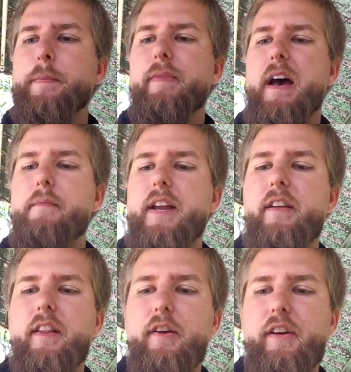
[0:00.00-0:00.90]

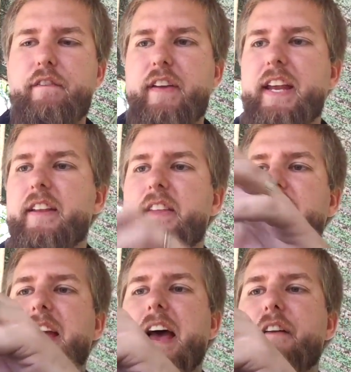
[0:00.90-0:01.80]
Another little convenient thing
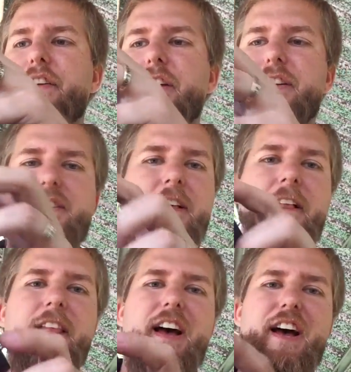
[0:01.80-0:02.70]
they have here is,
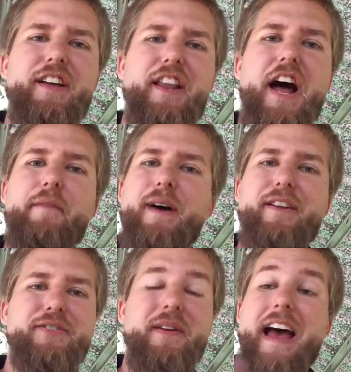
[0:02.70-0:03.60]
a lot of
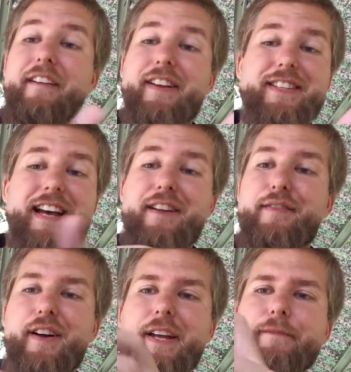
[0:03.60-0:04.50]
bottles don't have it, it's kind of
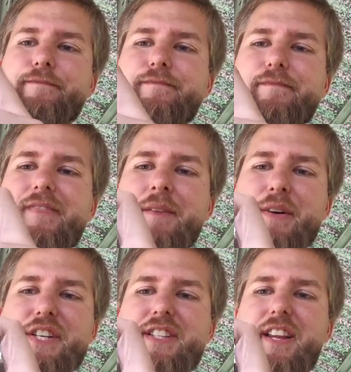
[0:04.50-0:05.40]
funny,
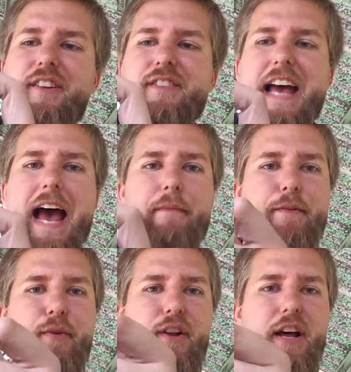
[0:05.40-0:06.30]
but just the little tab
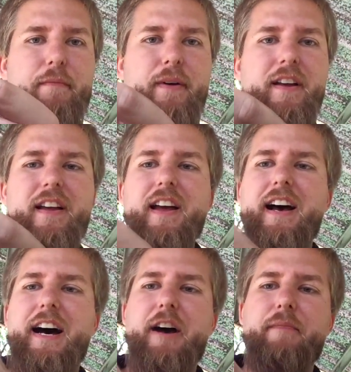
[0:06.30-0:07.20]
to pull up.
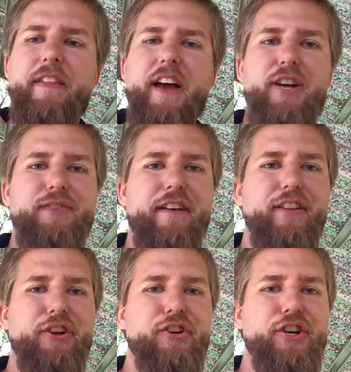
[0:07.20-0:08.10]
And they also have a
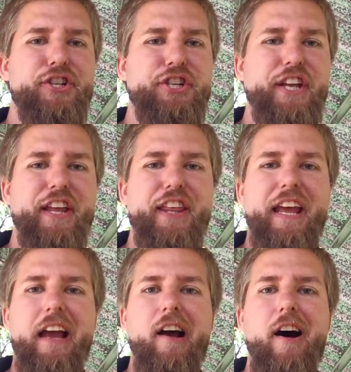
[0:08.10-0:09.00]
little cushiony
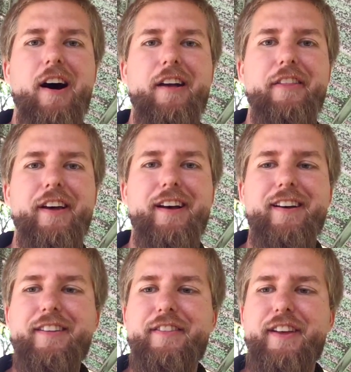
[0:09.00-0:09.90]
thing on
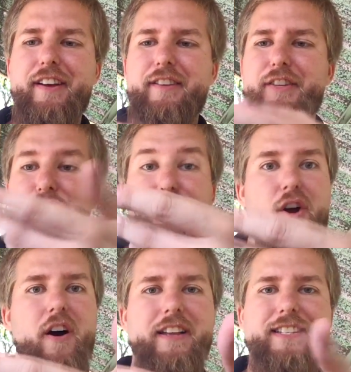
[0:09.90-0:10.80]
the
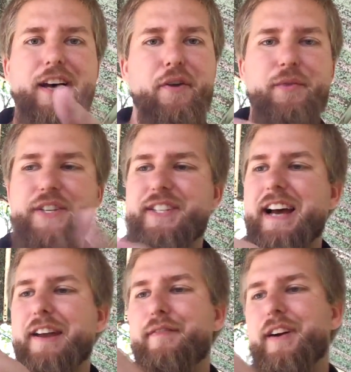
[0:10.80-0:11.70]
straw itself, which is
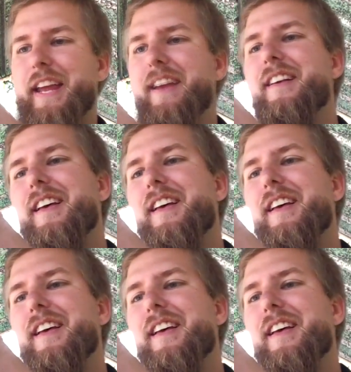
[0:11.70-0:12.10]
kind of funny.